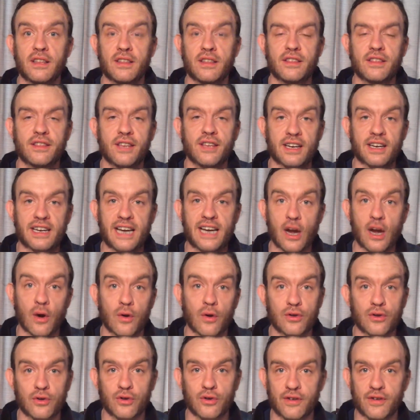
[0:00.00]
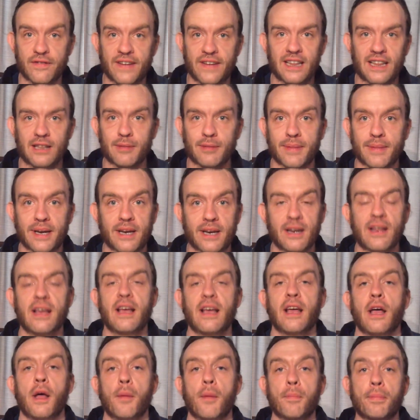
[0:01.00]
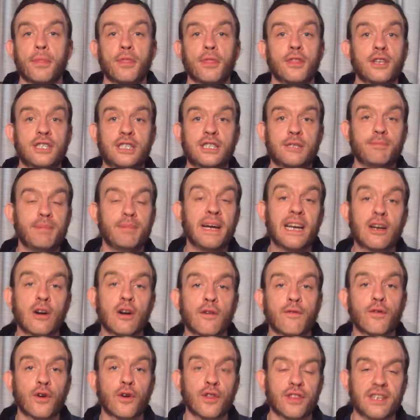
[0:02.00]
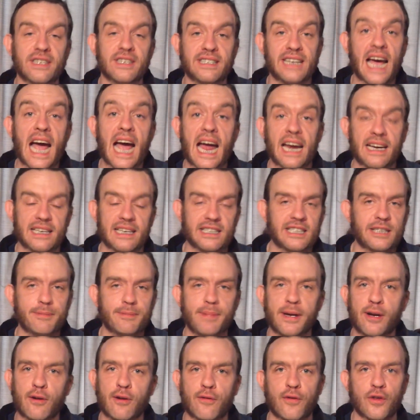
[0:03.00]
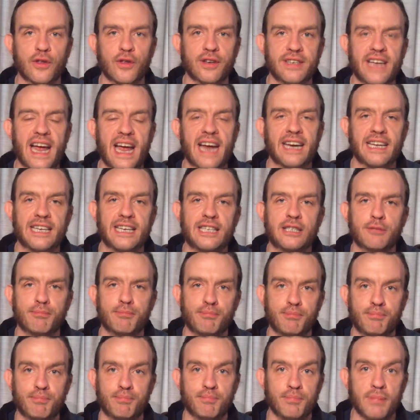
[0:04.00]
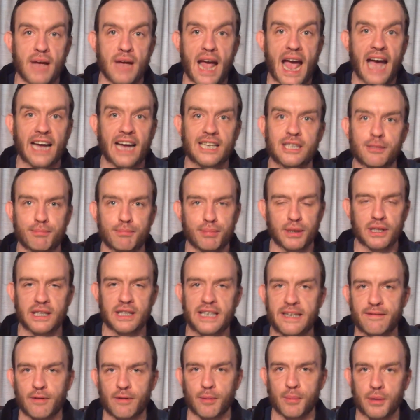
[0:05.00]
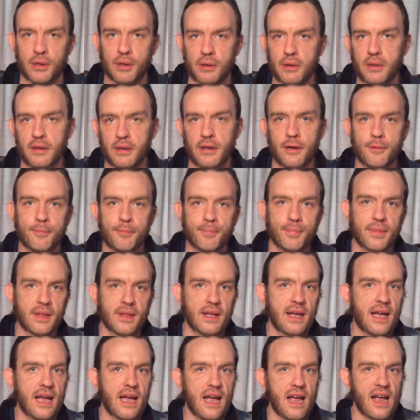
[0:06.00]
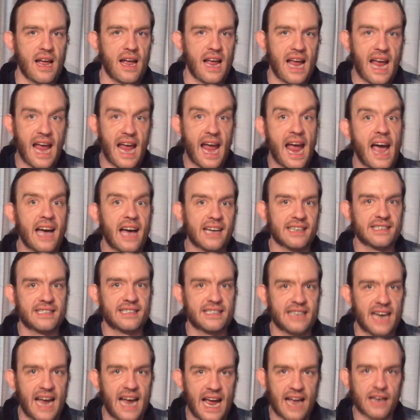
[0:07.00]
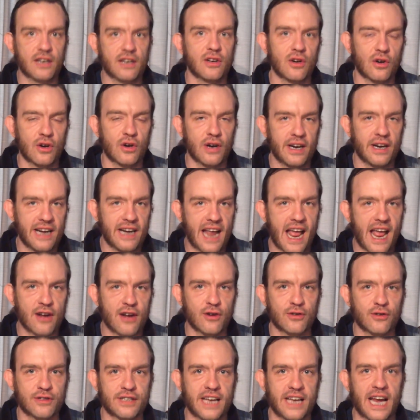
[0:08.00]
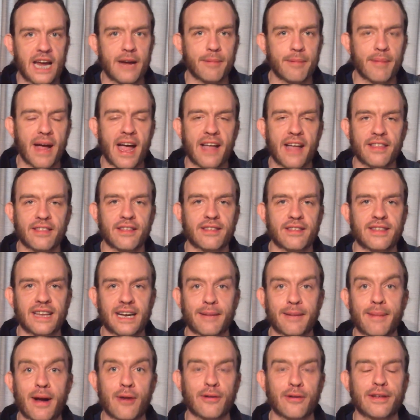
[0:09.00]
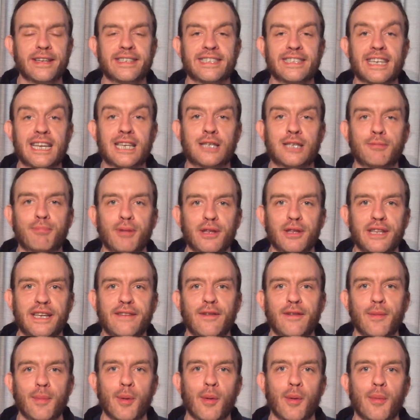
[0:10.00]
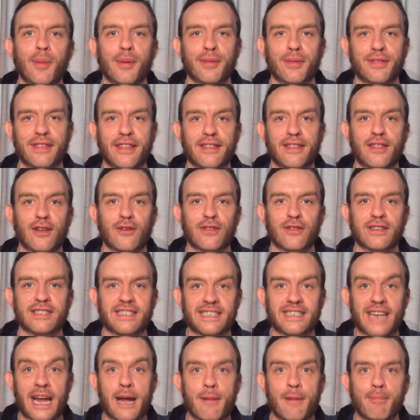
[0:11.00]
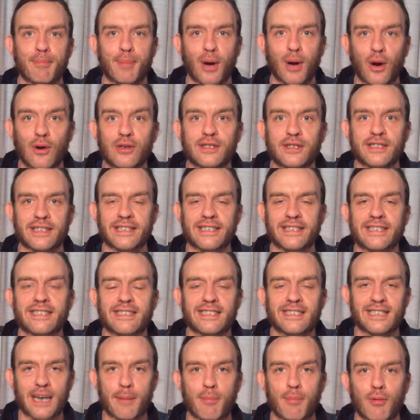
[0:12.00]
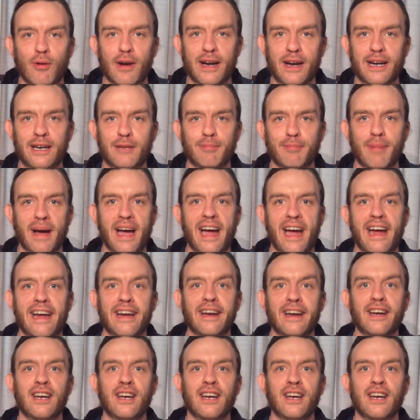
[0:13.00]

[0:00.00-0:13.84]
the character development. The Speaker for the Dead in Speaker for the Dead is as believable as Ender in Ender's Game. And the thing about it is, it's believable that they're the same person, separated by